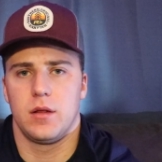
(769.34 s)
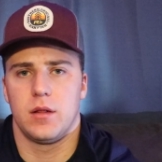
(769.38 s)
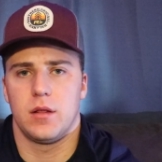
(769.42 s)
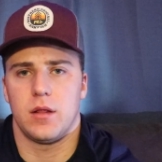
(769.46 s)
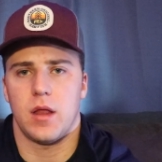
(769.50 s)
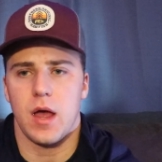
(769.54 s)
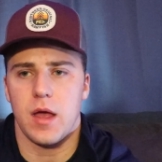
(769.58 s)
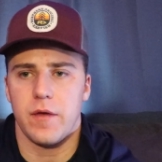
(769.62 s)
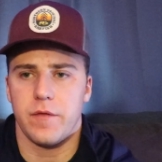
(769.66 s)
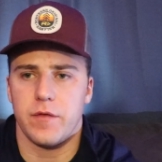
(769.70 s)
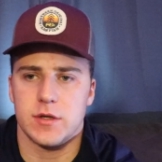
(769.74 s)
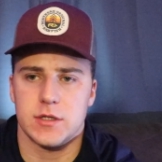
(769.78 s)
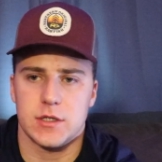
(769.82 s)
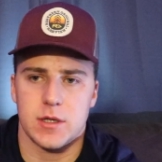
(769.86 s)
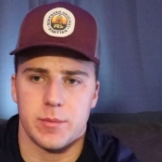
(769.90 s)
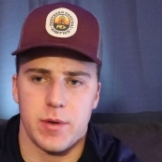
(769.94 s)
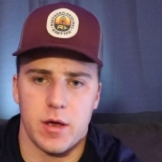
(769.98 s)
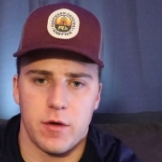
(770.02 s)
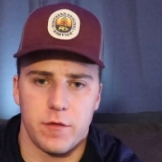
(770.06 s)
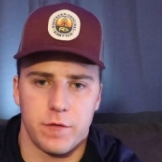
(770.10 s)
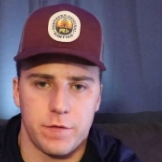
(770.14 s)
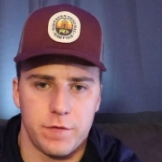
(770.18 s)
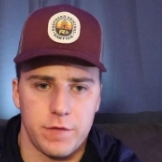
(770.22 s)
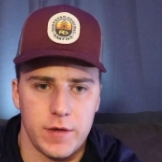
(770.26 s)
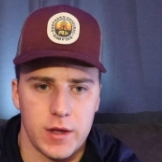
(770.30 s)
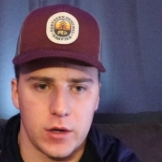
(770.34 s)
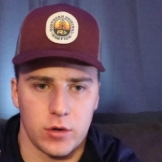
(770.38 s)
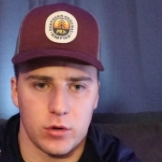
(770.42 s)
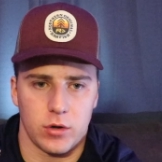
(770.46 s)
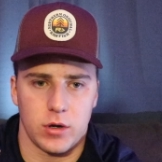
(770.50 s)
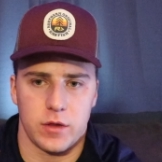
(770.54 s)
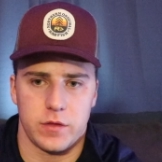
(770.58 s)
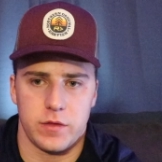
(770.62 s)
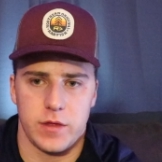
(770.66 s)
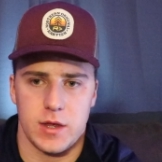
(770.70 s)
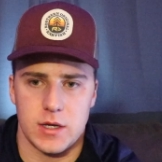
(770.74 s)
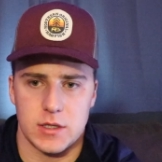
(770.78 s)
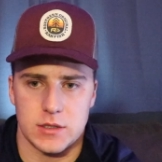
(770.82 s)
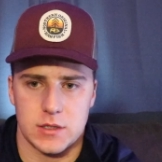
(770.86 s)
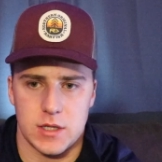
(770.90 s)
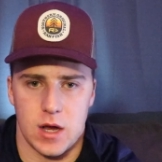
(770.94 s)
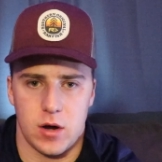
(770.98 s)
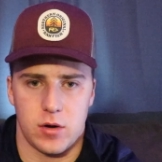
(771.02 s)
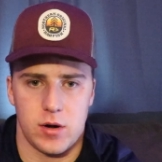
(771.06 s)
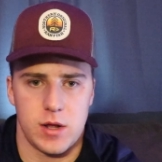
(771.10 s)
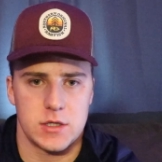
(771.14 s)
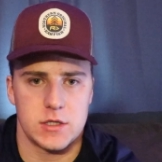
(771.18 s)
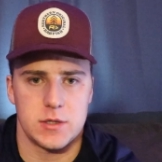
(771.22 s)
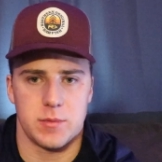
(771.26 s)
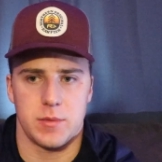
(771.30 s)
Life is about figuring things
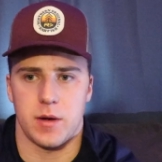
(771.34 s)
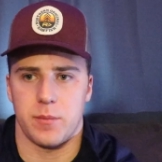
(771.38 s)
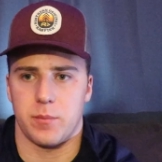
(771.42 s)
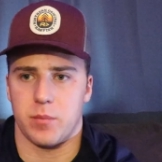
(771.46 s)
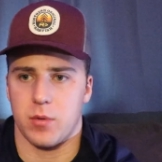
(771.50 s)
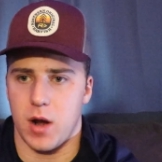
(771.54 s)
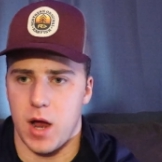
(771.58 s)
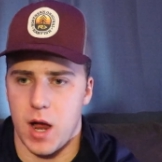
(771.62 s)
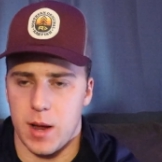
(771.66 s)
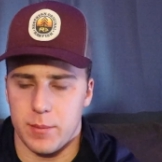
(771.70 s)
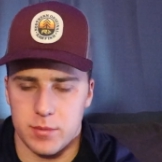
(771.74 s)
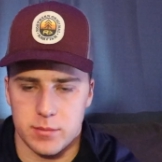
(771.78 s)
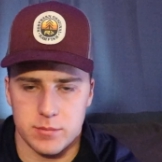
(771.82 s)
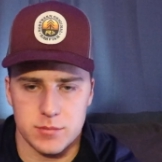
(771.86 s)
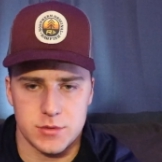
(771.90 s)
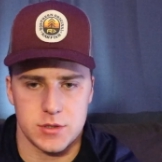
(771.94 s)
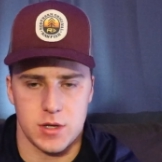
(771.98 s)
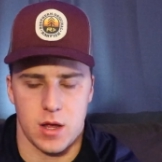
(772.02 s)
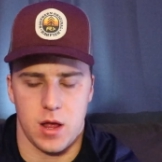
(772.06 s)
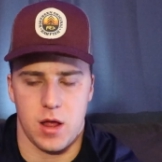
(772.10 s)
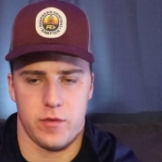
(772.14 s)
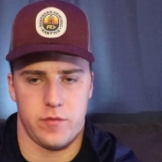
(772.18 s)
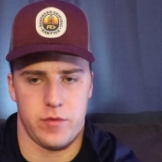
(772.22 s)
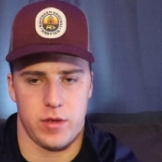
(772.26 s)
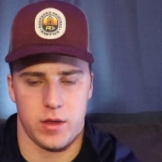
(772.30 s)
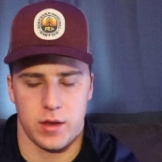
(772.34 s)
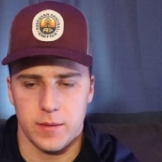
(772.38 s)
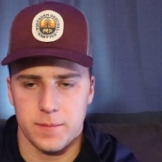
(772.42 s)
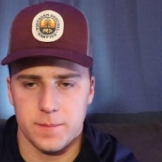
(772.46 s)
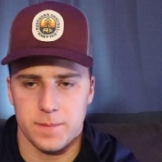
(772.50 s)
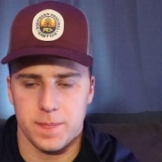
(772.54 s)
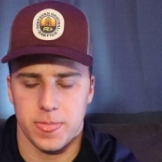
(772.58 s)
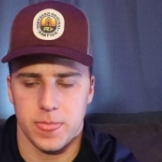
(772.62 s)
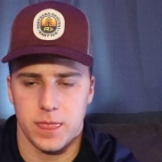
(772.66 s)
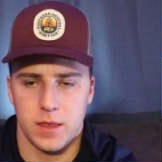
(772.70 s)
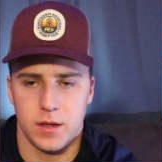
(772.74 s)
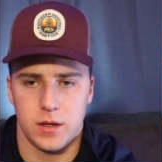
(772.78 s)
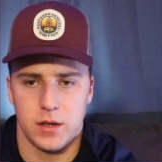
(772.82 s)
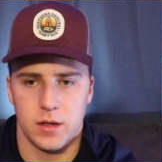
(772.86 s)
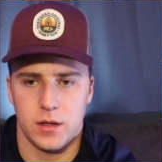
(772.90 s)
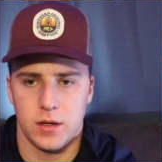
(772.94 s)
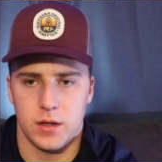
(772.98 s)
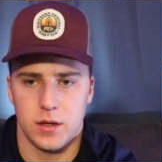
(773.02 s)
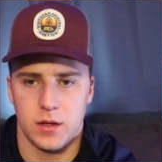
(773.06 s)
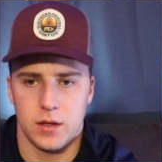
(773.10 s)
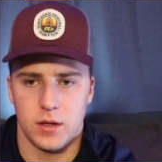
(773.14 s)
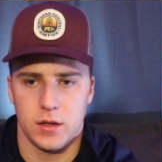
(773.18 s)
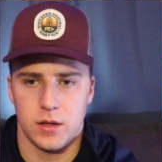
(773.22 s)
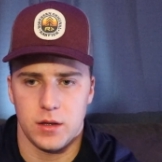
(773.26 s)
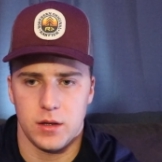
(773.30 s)
out. It's about problem solving.
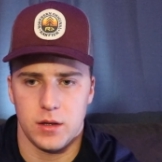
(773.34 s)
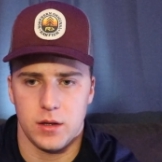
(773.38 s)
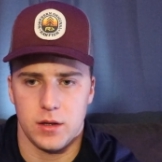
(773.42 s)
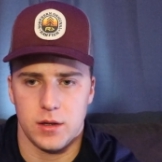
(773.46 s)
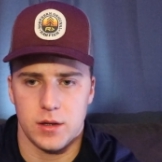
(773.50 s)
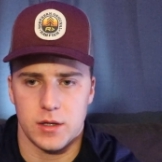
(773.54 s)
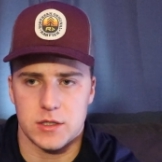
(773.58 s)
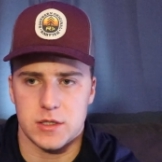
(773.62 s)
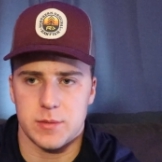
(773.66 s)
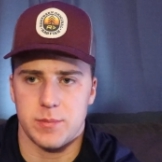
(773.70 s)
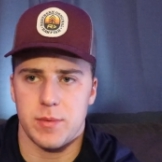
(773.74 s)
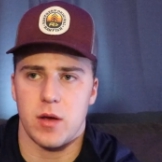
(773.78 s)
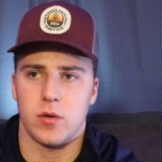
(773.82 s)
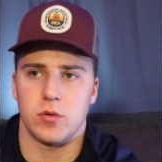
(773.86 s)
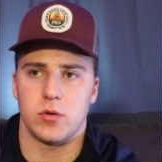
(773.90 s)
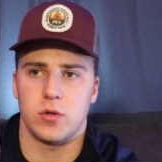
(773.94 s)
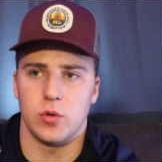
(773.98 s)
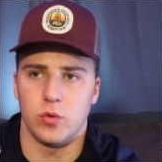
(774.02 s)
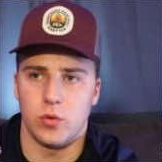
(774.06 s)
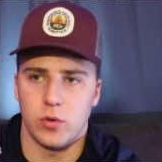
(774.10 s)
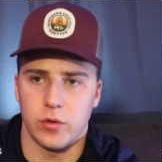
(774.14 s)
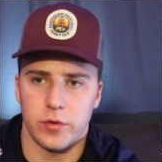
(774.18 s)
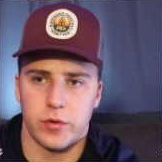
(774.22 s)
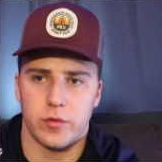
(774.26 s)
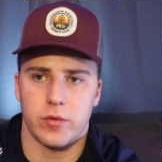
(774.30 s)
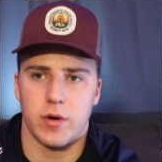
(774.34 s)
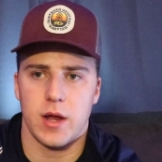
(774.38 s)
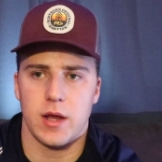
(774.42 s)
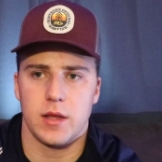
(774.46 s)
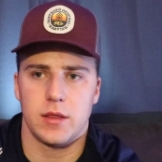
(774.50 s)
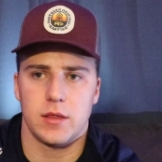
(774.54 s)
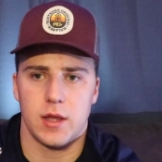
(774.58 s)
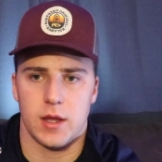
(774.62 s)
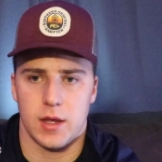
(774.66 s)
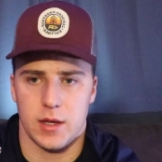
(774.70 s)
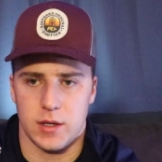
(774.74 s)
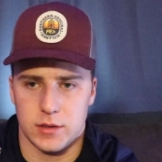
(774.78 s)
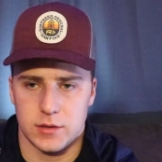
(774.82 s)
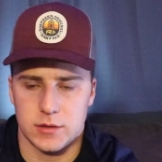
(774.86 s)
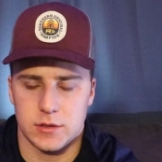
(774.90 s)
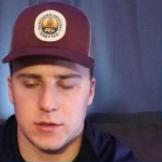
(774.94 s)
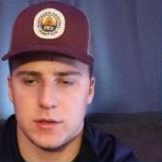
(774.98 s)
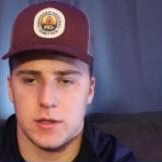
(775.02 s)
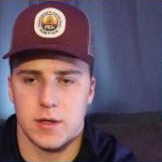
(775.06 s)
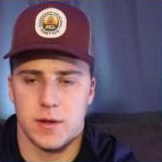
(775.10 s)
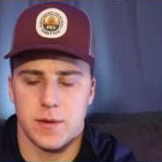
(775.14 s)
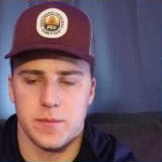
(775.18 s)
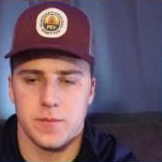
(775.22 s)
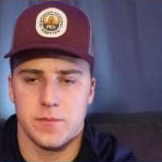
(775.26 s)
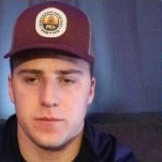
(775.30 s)
It's about doing the right
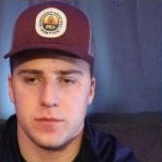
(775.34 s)
things.